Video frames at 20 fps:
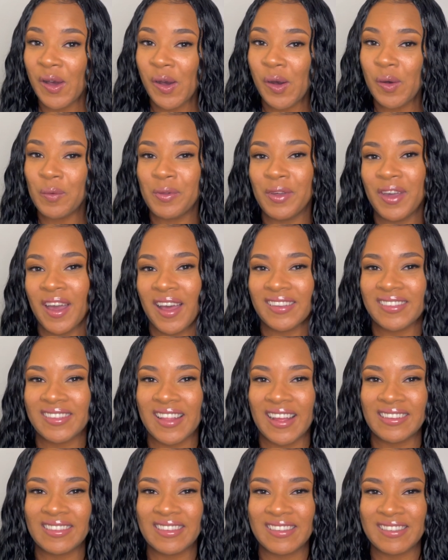hope you guys
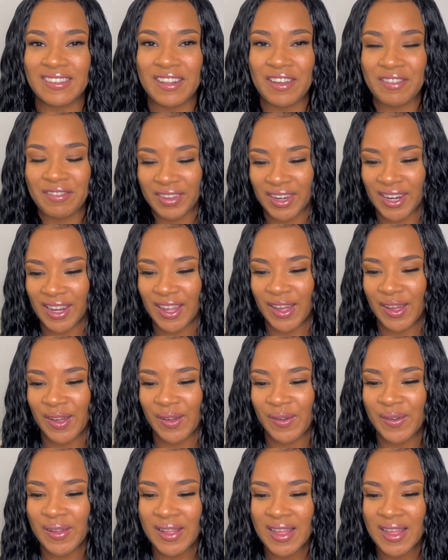like this video.